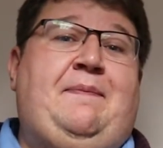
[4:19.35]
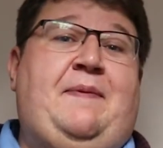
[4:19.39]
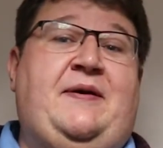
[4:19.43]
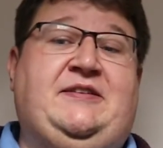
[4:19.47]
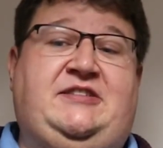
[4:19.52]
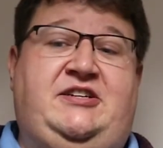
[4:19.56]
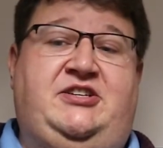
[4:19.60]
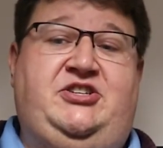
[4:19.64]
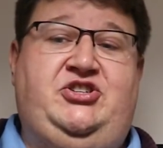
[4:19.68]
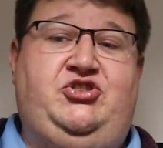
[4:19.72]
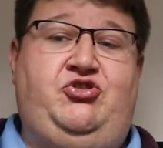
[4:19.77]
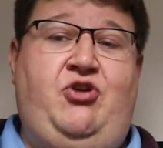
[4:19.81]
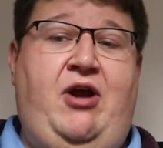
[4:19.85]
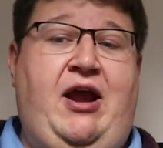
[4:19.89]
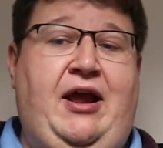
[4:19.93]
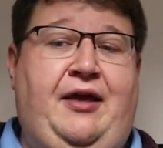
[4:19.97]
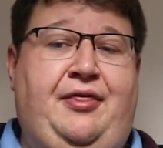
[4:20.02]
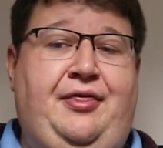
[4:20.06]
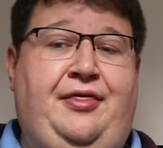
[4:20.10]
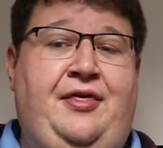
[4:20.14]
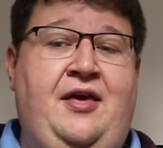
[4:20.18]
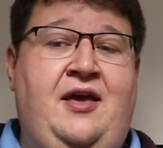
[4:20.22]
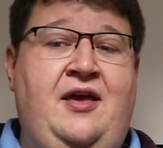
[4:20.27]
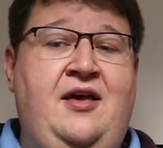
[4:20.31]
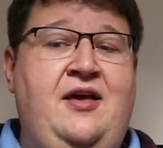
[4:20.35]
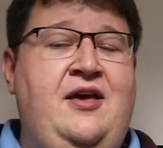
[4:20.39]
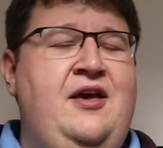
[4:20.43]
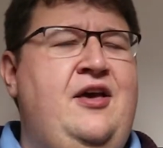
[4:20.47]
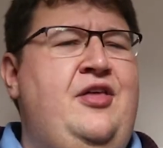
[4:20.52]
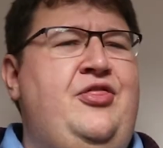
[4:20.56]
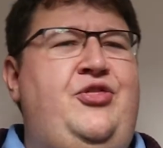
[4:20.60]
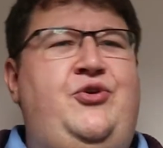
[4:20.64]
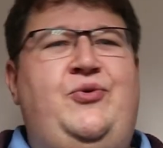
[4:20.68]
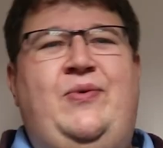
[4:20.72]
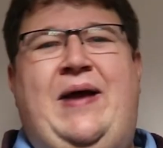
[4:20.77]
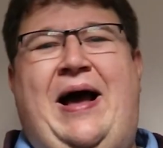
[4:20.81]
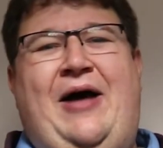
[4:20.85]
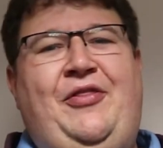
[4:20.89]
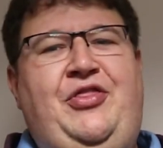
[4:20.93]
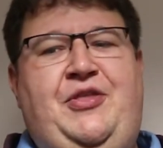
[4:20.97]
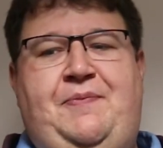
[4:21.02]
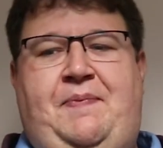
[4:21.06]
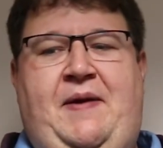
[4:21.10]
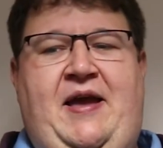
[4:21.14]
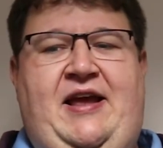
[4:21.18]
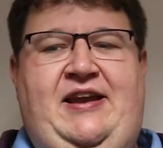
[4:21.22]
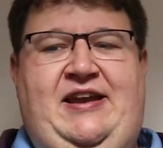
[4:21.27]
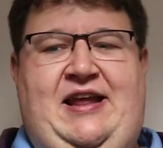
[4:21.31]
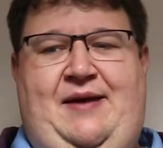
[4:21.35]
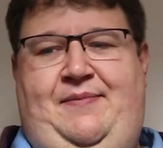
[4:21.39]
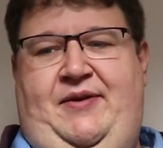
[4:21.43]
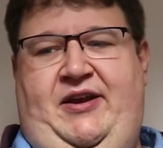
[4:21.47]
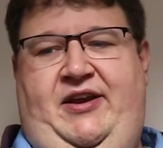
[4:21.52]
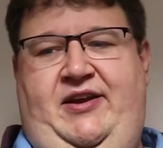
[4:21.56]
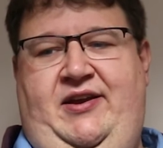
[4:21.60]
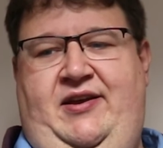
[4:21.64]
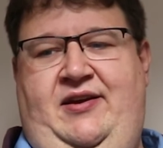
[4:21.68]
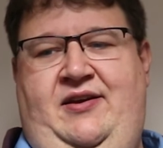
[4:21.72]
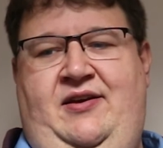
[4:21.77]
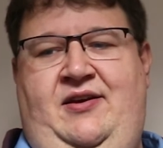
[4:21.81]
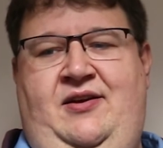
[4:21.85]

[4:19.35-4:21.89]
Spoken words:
as a strength throughout the pandemic,